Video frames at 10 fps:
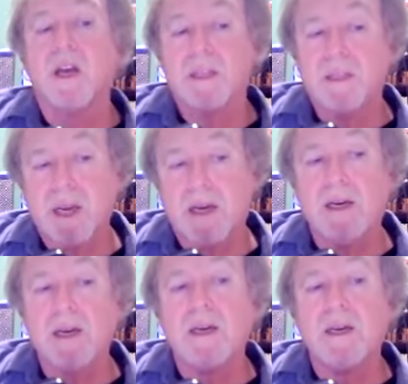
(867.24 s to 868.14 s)

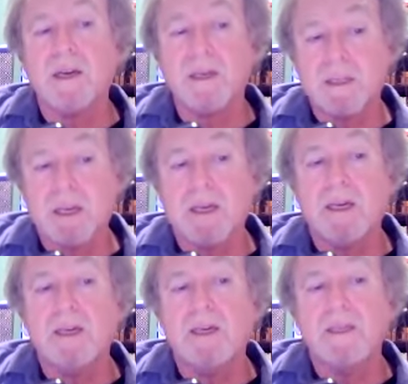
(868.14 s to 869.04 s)
da,
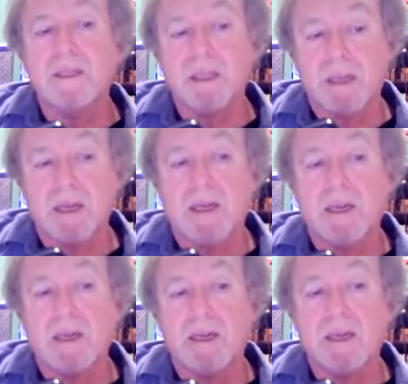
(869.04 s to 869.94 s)
da, da,
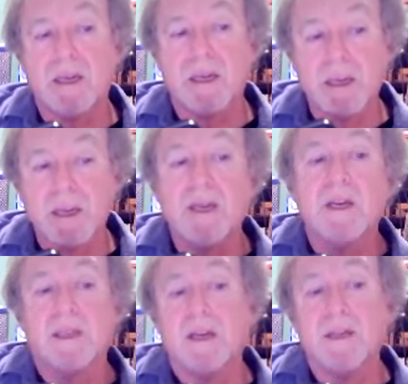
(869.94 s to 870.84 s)
da,
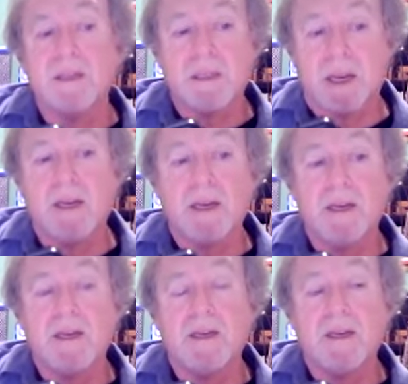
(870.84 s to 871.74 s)
da,
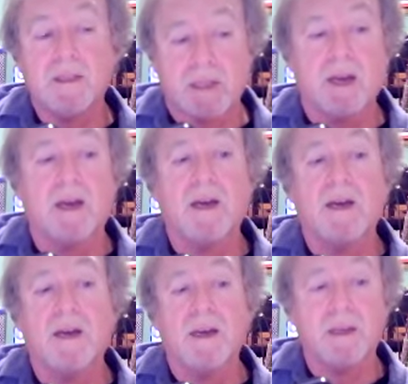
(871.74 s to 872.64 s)
da,
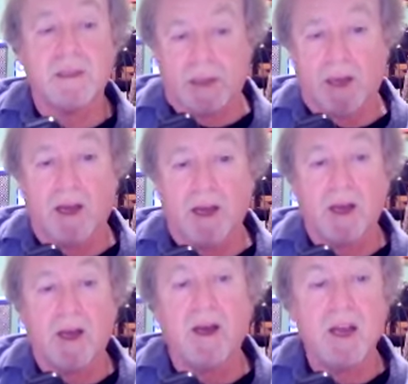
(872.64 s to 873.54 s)
da,
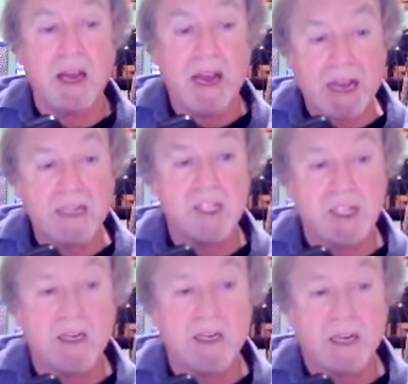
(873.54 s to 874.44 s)
da. And
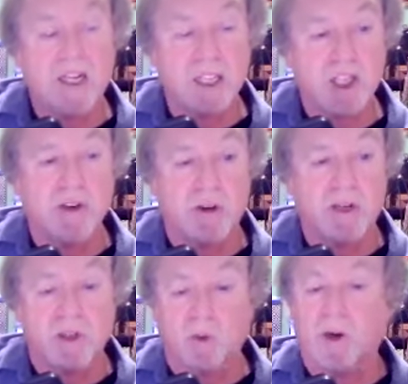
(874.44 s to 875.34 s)
suddenly it's joy
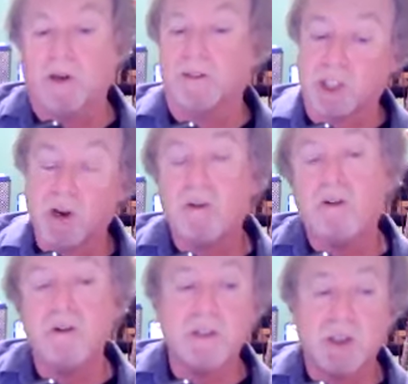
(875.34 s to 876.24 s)
to the world.
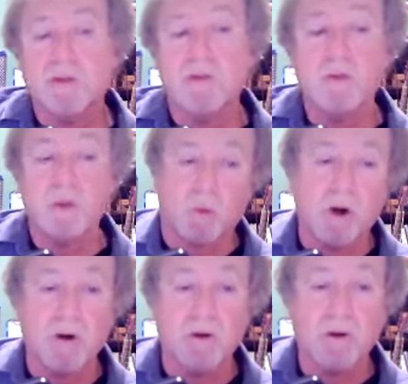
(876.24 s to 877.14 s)
Joy to the
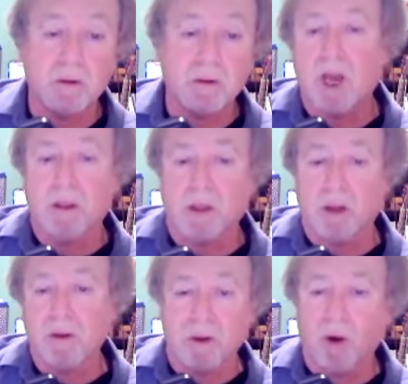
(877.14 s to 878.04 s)
world, the
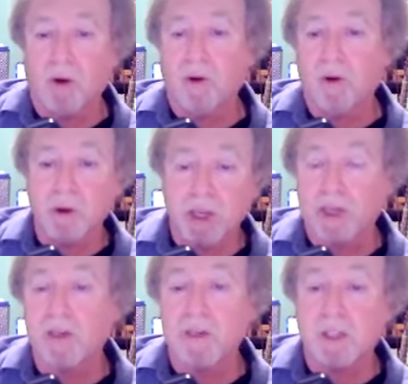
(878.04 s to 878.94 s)
Lord
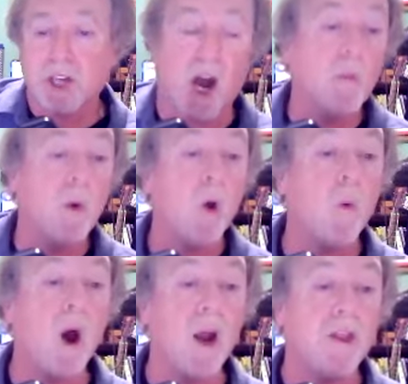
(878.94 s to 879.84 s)
is come.
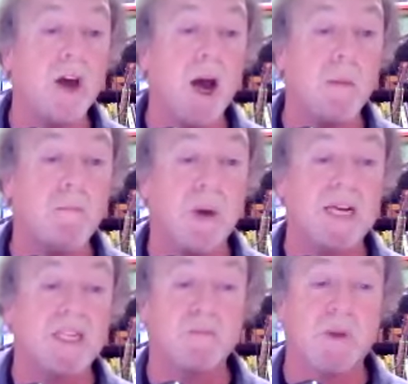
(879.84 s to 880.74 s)
One of the
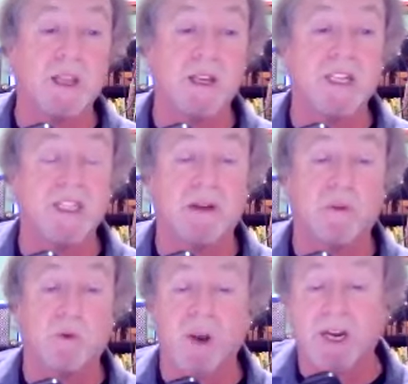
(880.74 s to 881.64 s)
best melodies ever
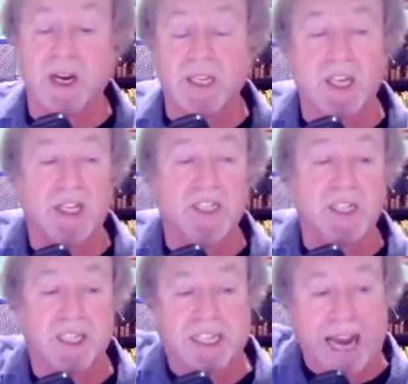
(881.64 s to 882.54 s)
written. It's a
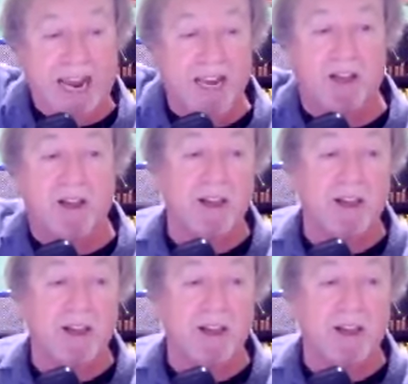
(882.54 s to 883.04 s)
scale.